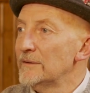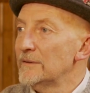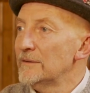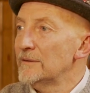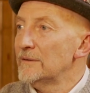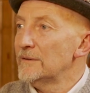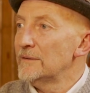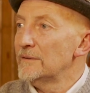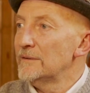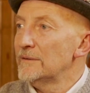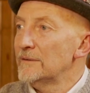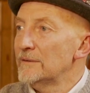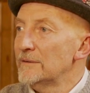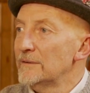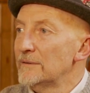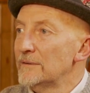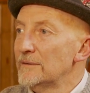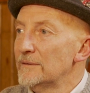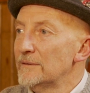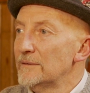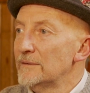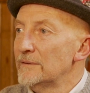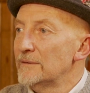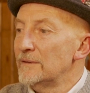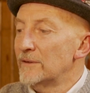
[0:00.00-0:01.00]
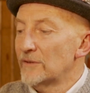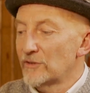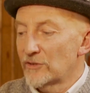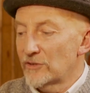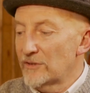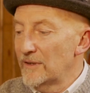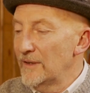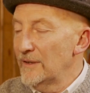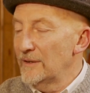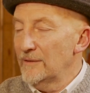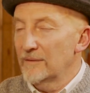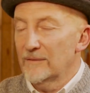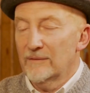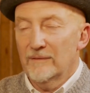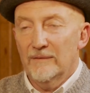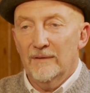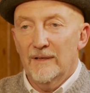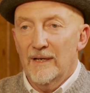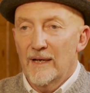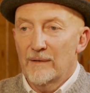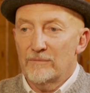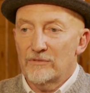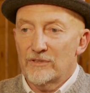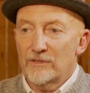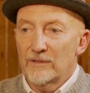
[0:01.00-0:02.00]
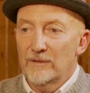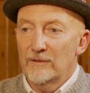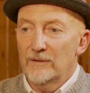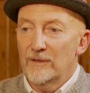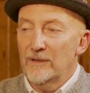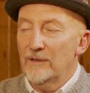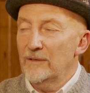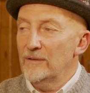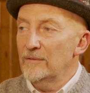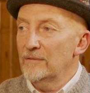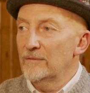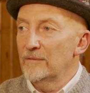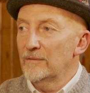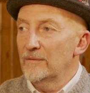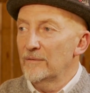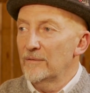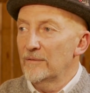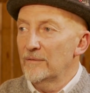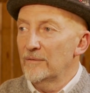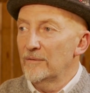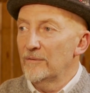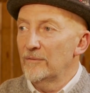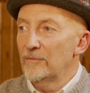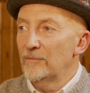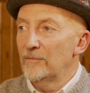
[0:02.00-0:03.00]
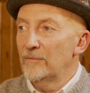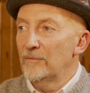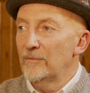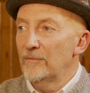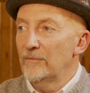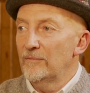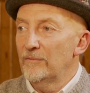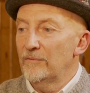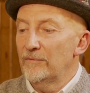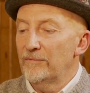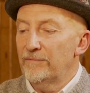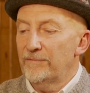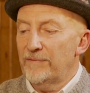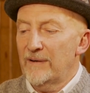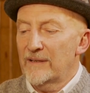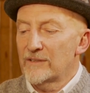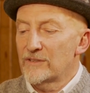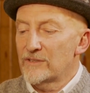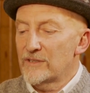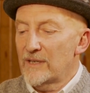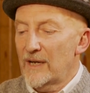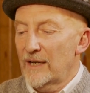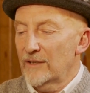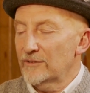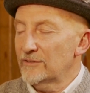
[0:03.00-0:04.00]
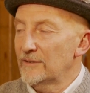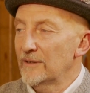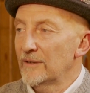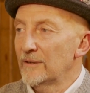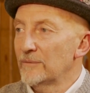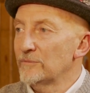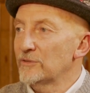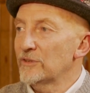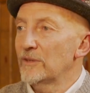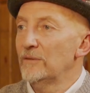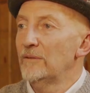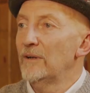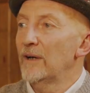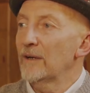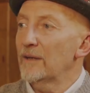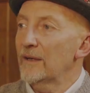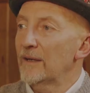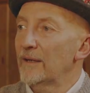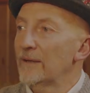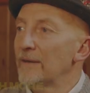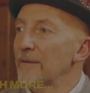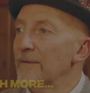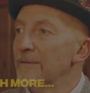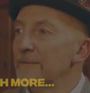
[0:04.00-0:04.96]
yeah. Honestly, absolutely fantastic. I'm so lucky.